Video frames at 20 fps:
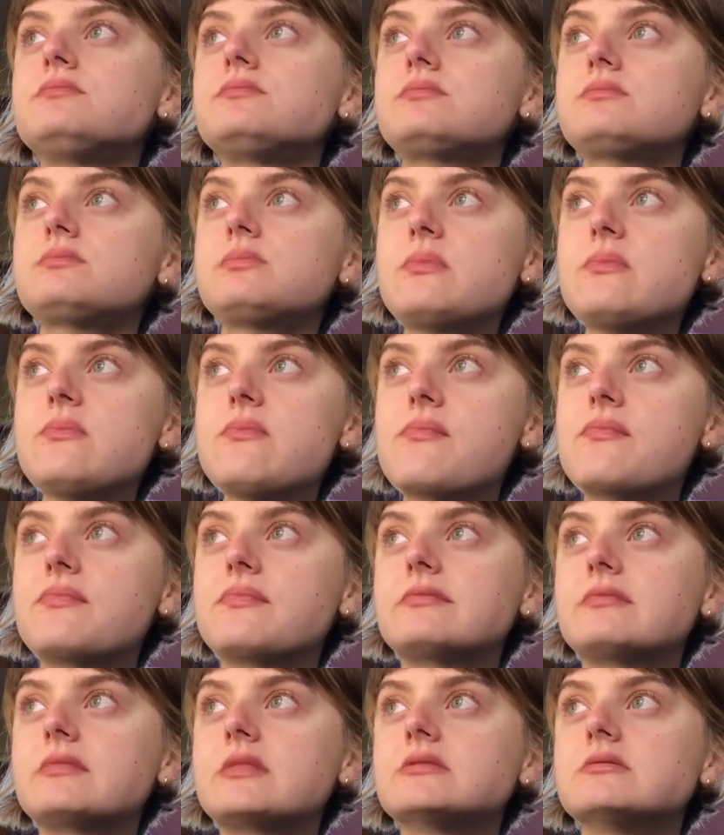I exist
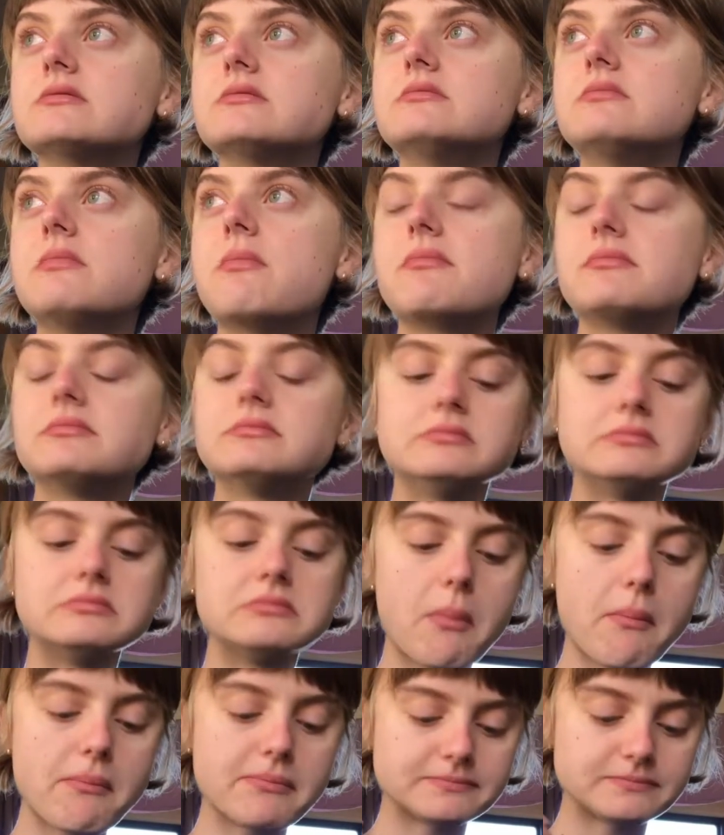and what my
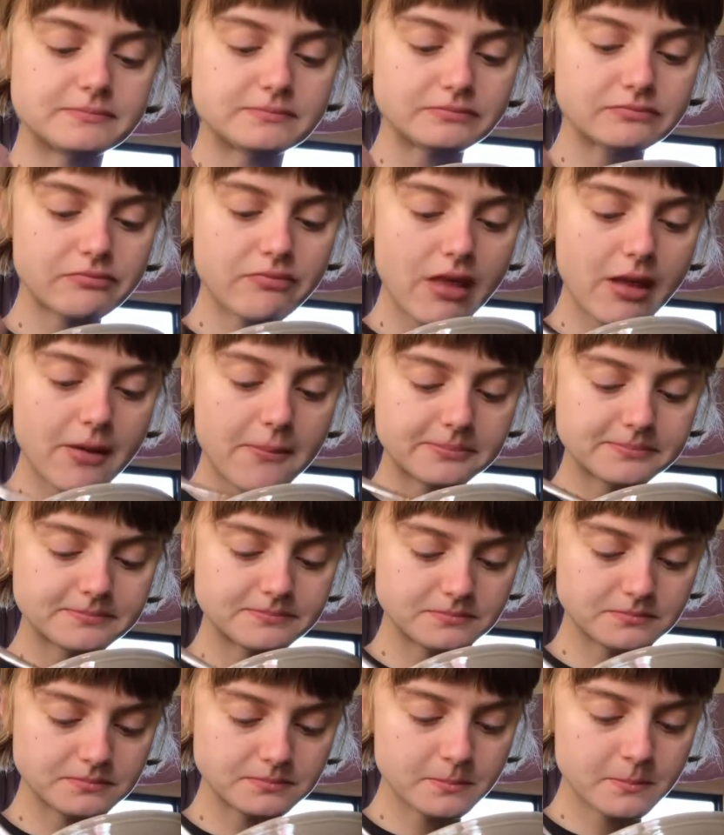purpose is in
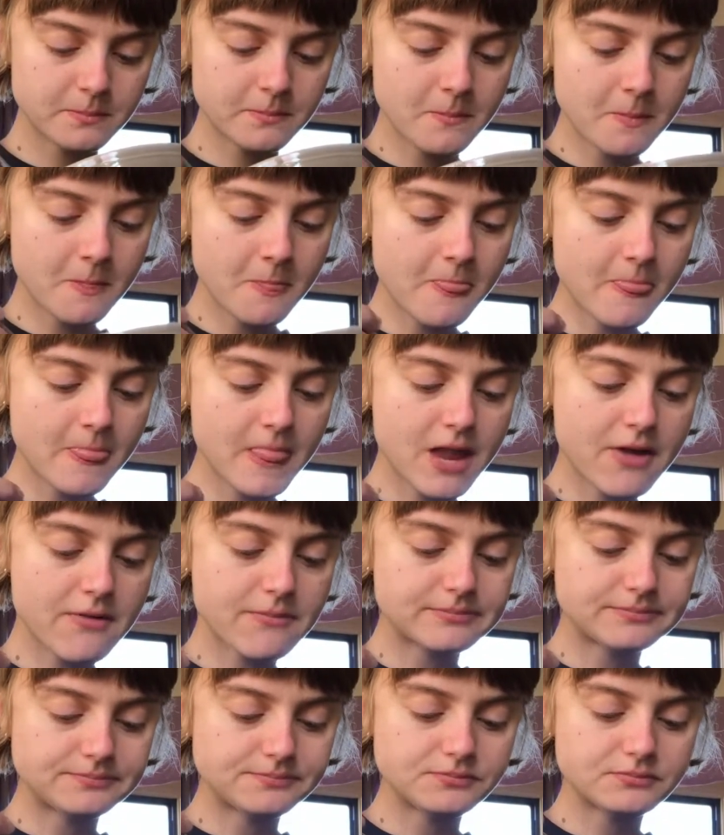life.
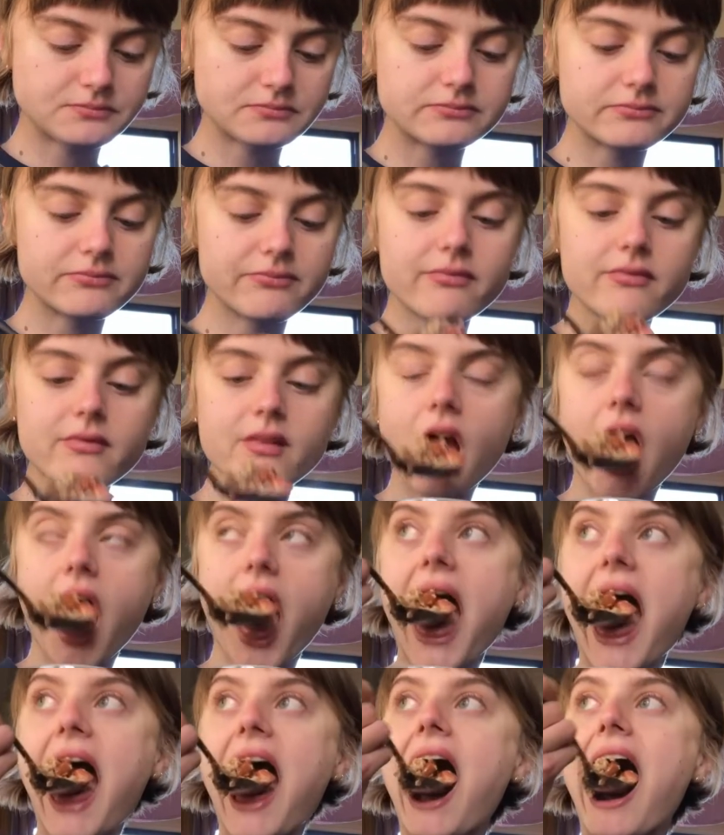You know, just
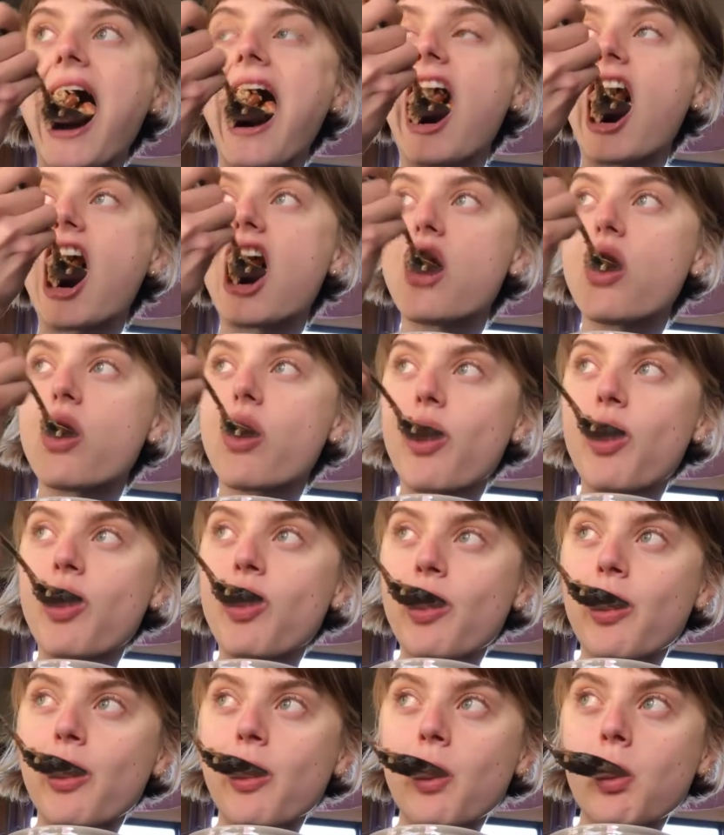some like light
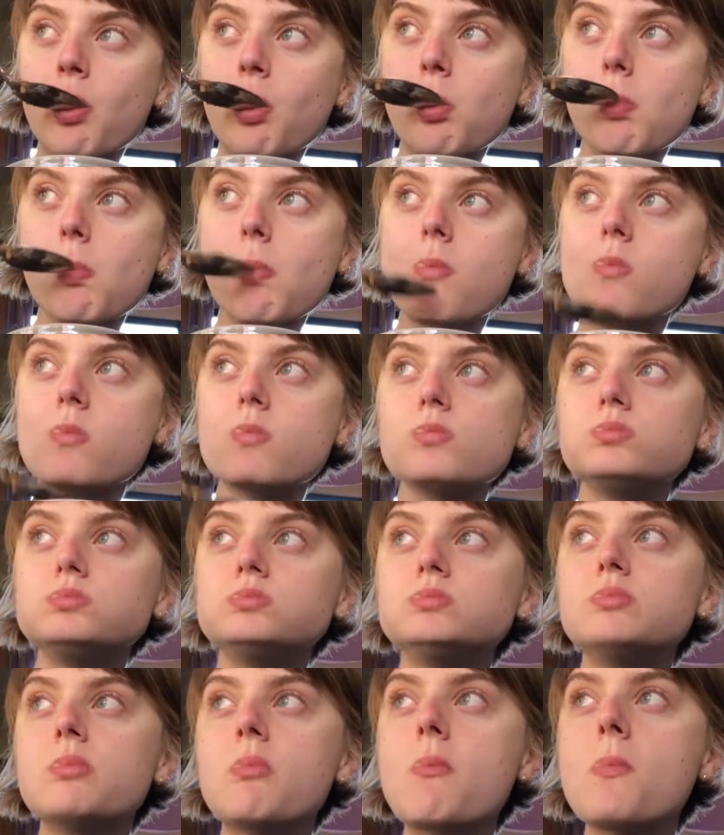breakfast
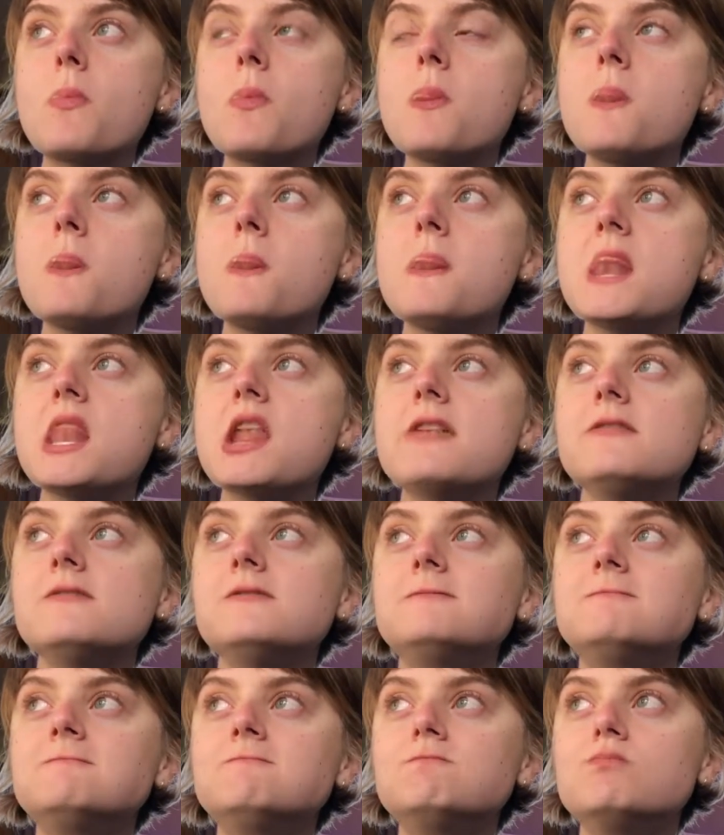thoughts.
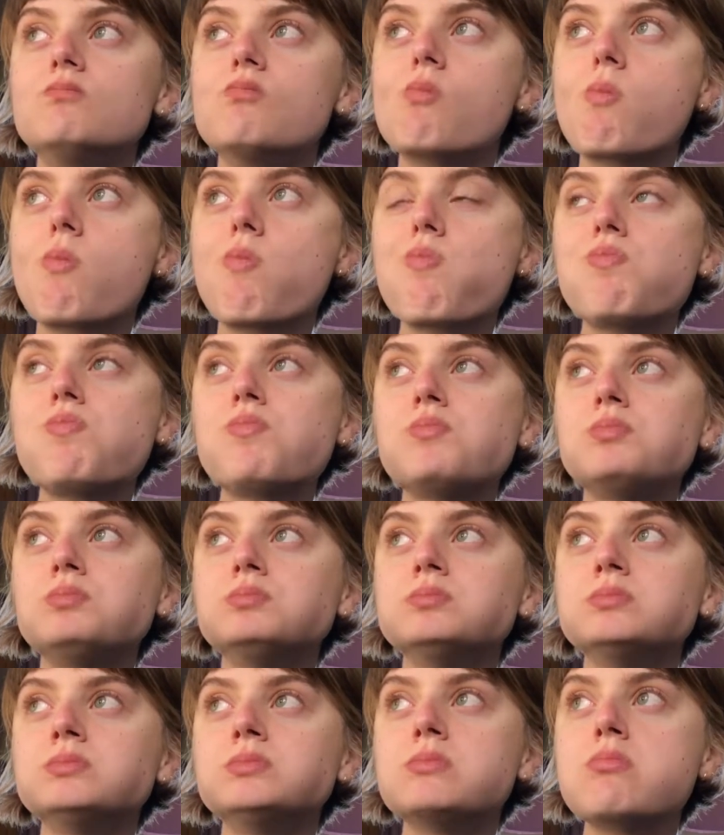No,
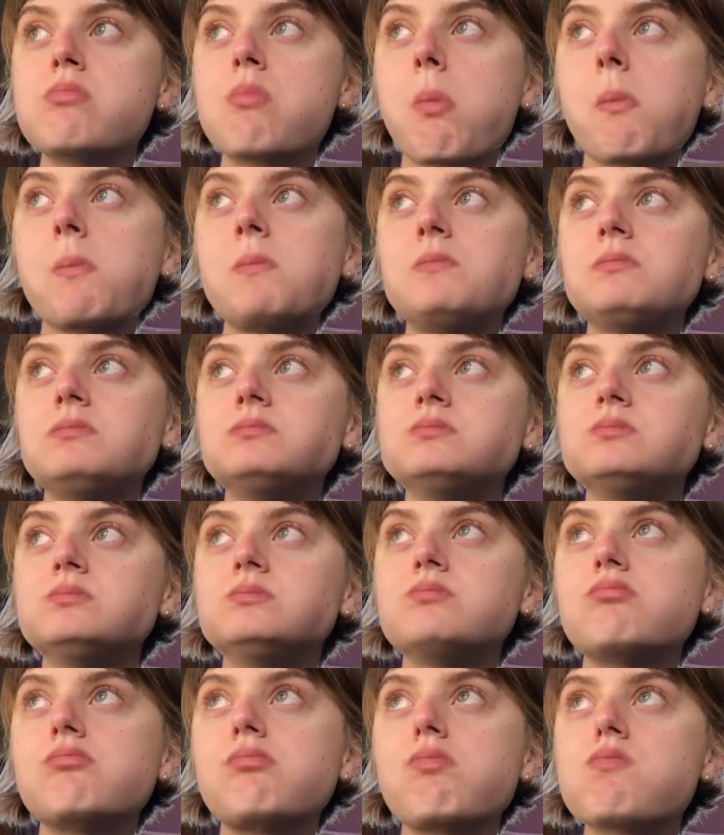but in all
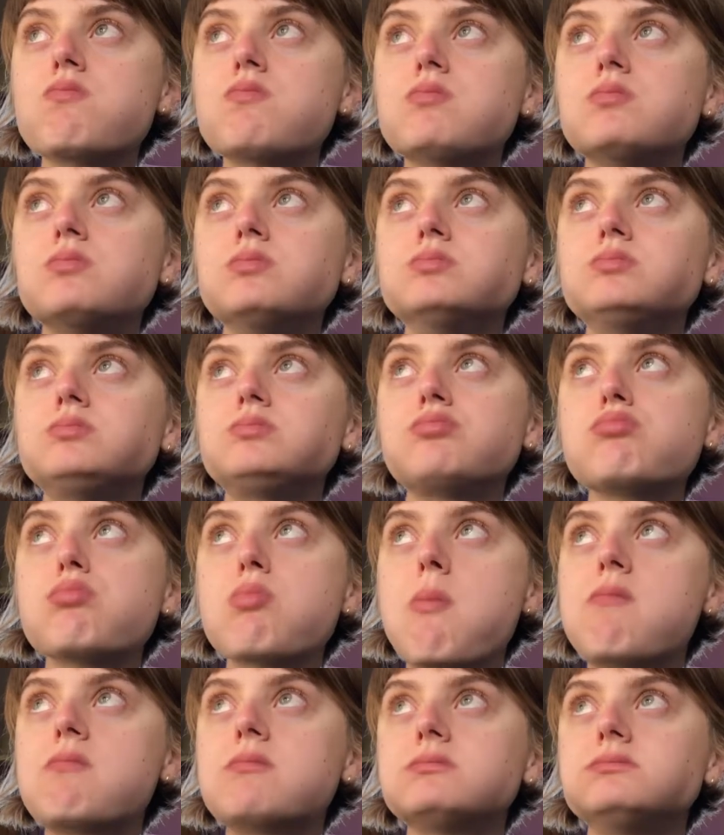seriousness, if you've been
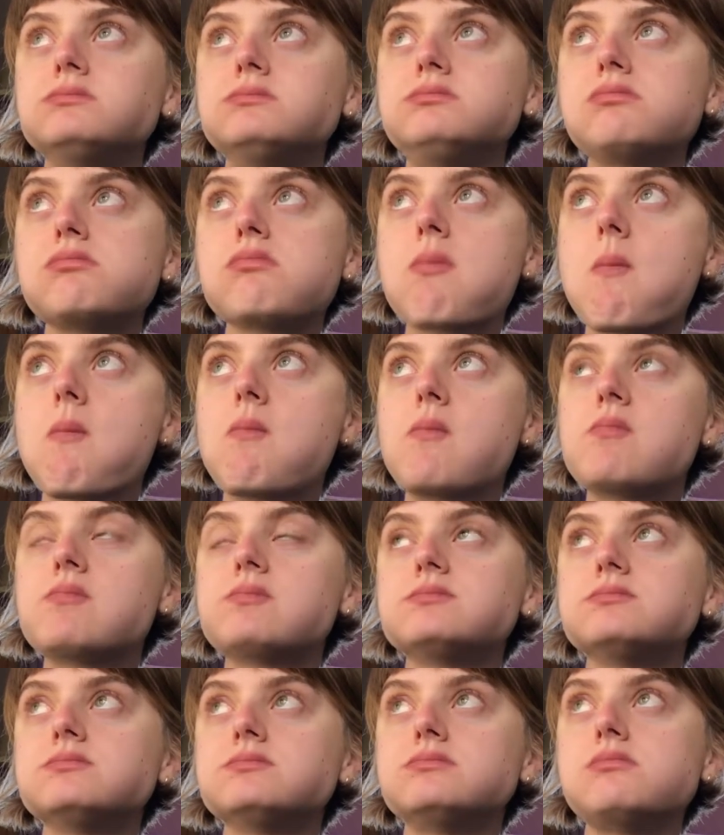thinking this way too,
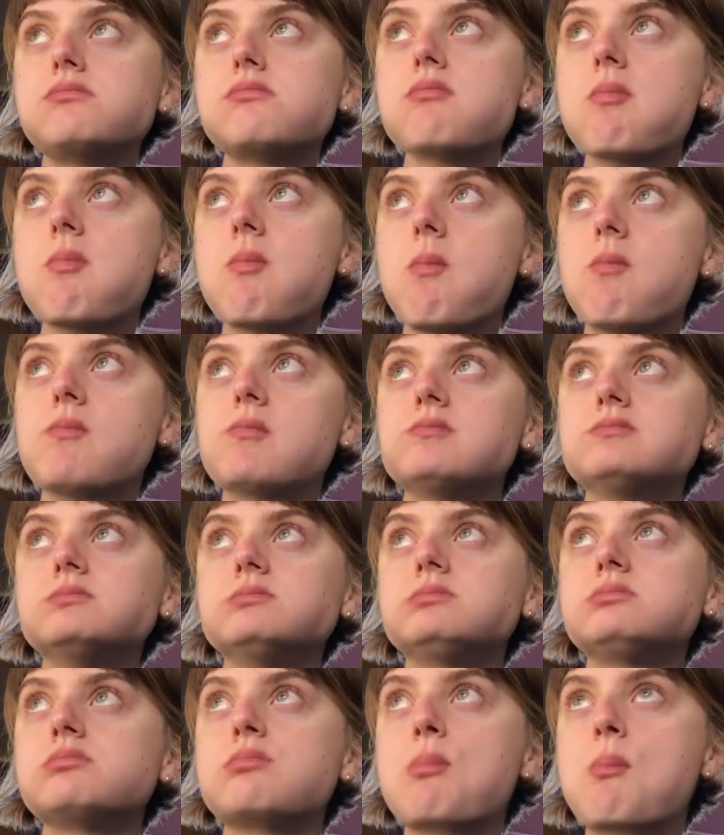you're not alone,
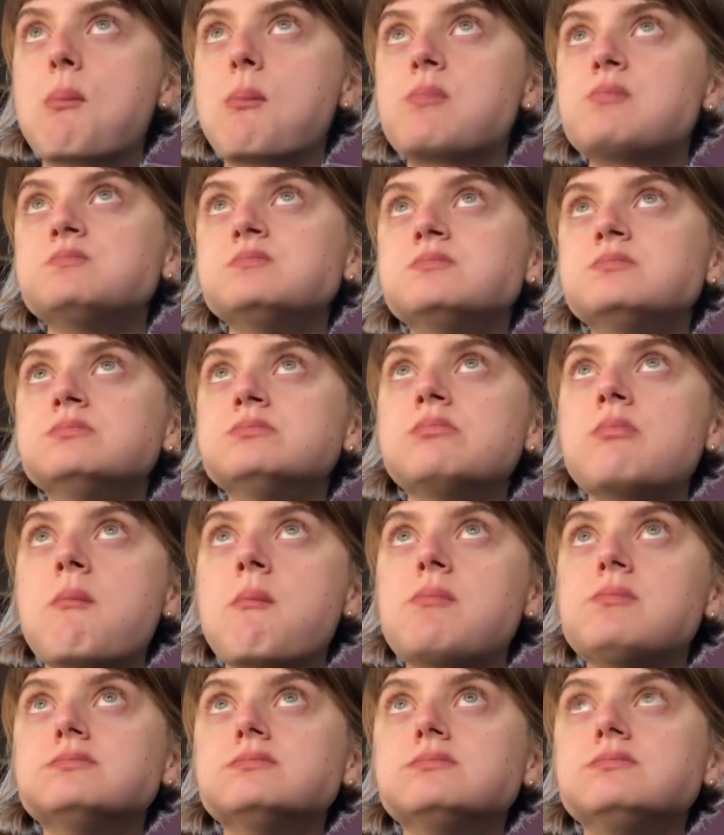and
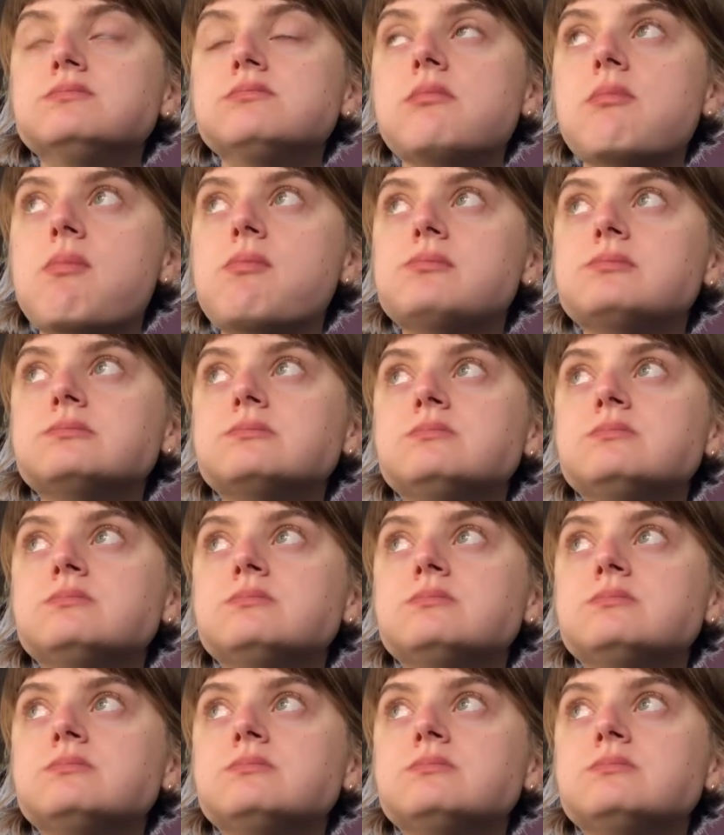we're in this